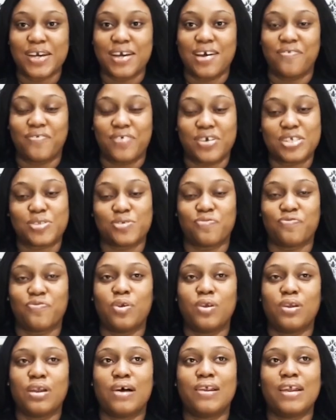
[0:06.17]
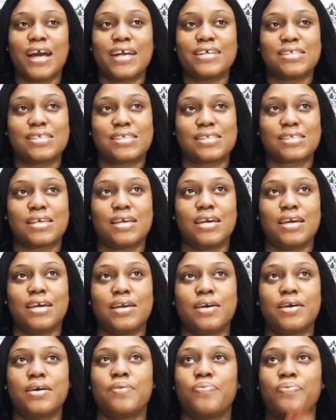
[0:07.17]
First of all, I'd like to
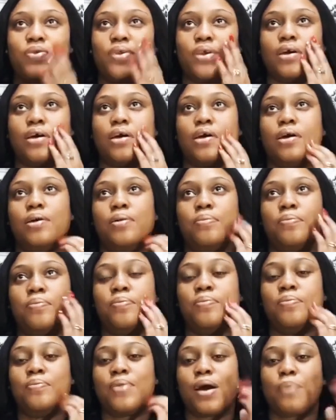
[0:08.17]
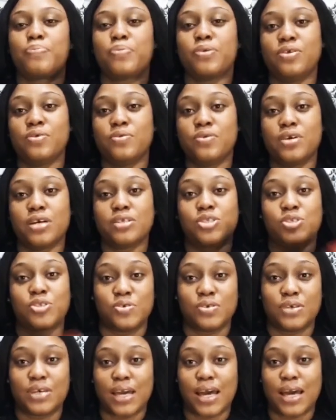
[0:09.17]
say um, Happy New Year to you
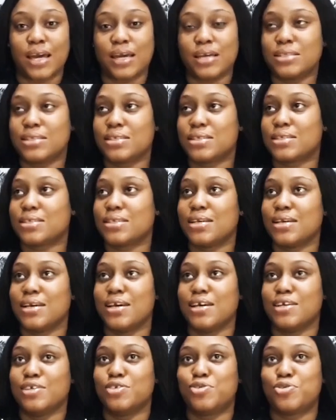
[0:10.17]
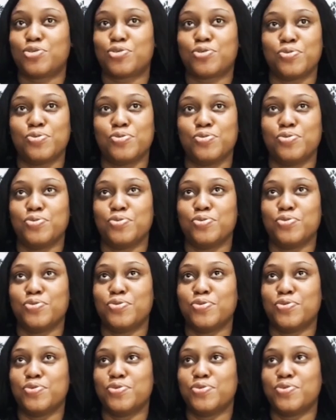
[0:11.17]
guys,
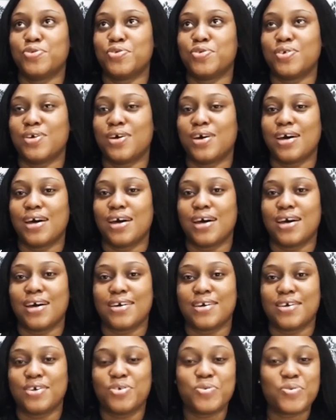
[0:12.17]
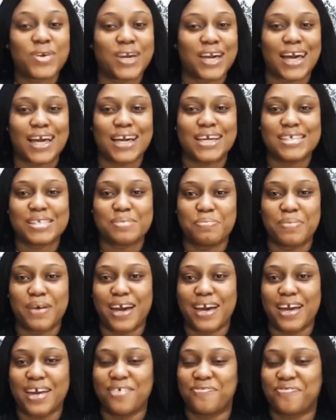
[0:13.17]
to you guys,
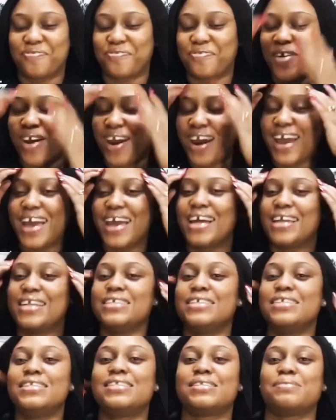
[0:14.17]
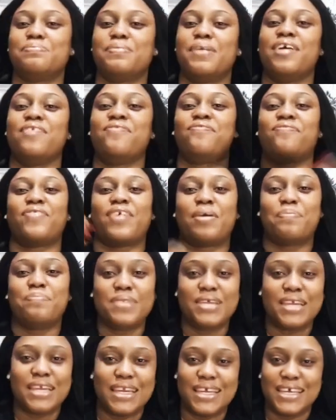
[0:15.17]
my friends, my
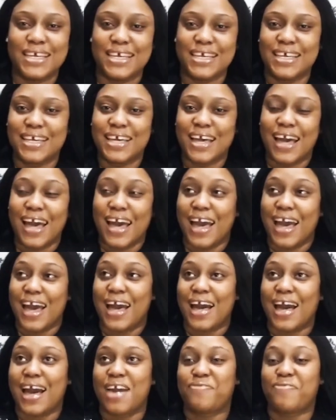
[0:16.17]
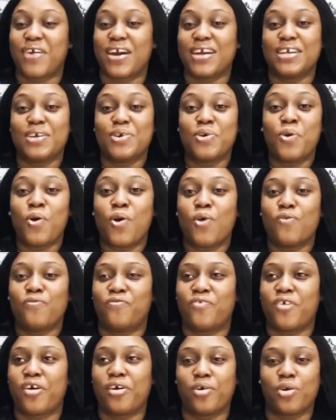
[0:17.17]
family. I find it
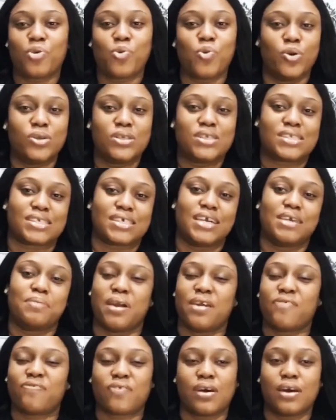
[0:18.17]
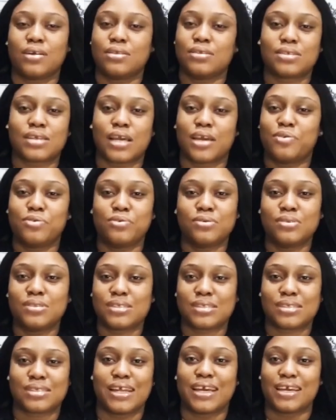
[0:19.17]
very awkward saying my fans. I don't
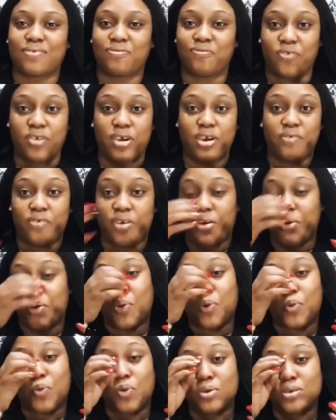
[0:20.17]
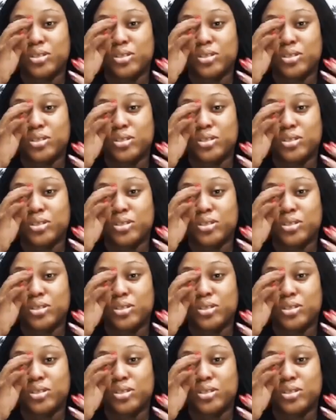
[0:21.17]
like very, very awkward.